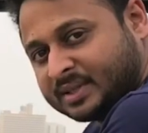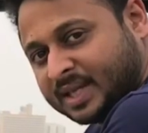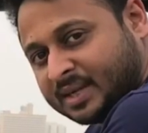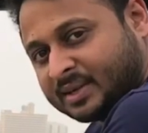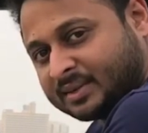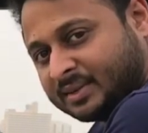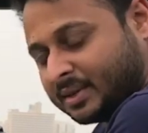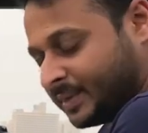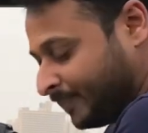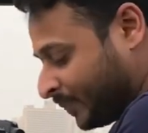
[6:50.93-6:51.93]
They are
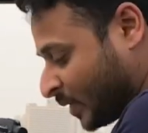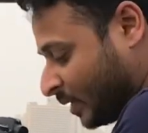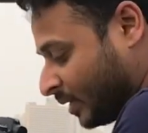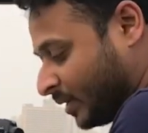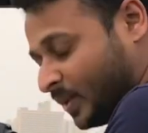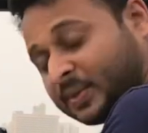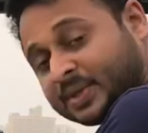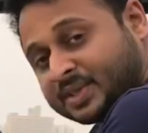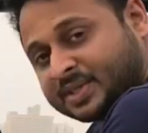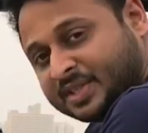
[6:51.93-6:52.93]
the
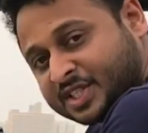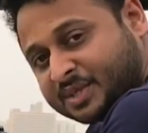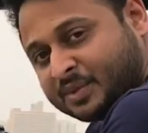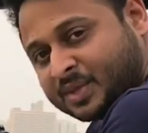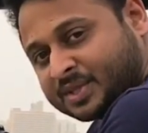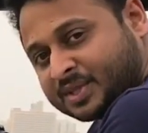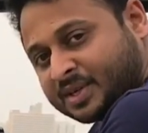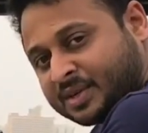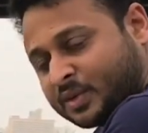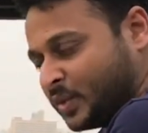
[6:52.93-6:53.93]
authorized distributors here
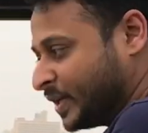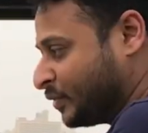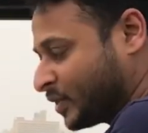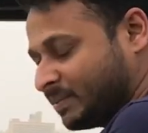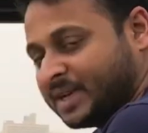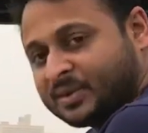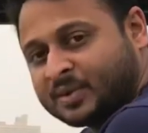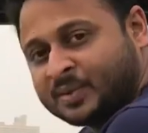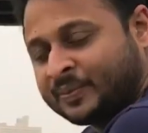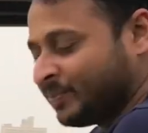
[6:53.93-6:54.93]
in Kuwait for
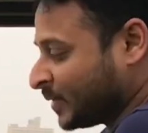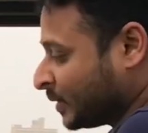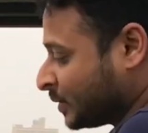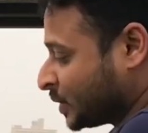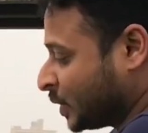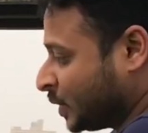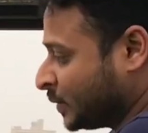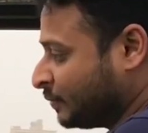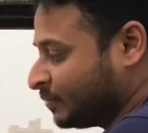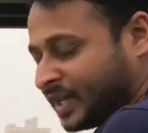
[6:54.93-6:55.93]
Benro.
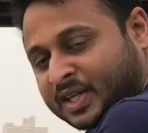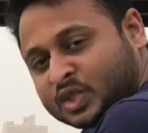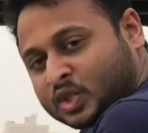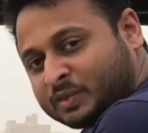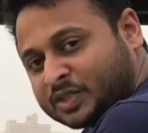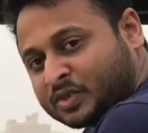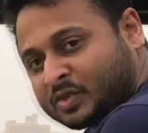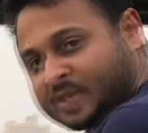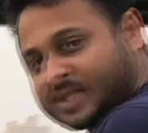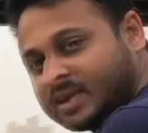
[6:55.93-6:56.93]
So thank you so much for
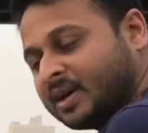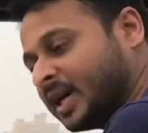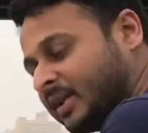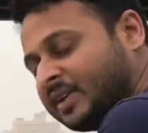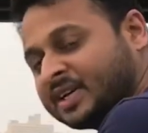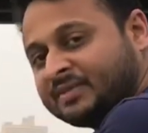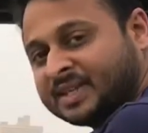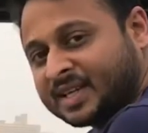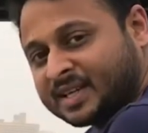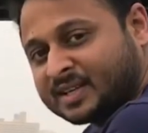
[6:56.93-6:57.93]
watching. I will come
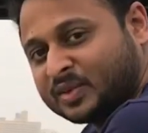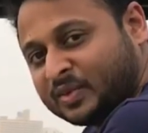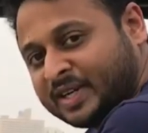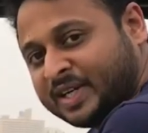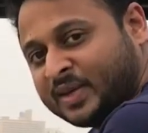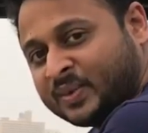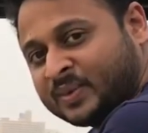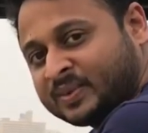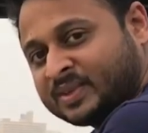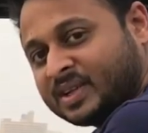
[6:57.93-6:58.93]
with another good
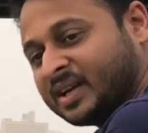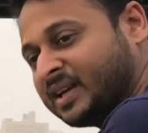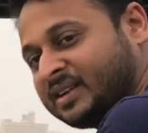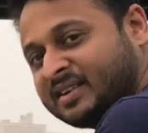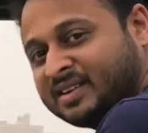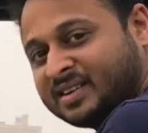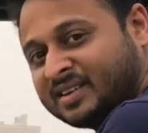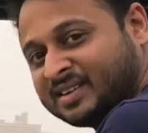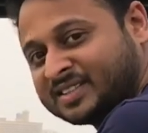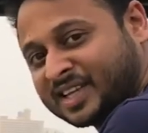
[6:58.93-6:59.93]
video,
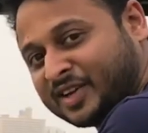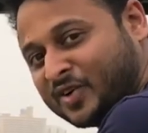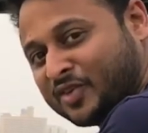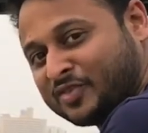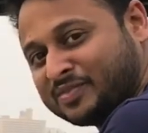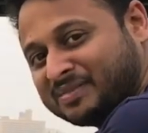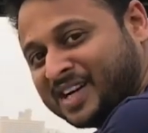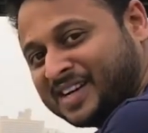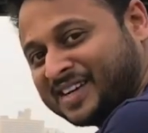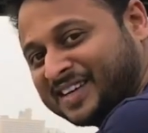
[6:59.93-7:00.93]
and signing off.
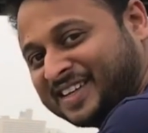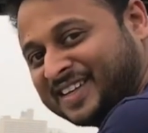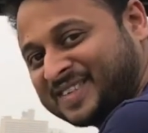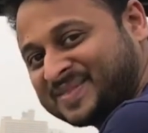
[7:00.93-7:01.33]
Bye.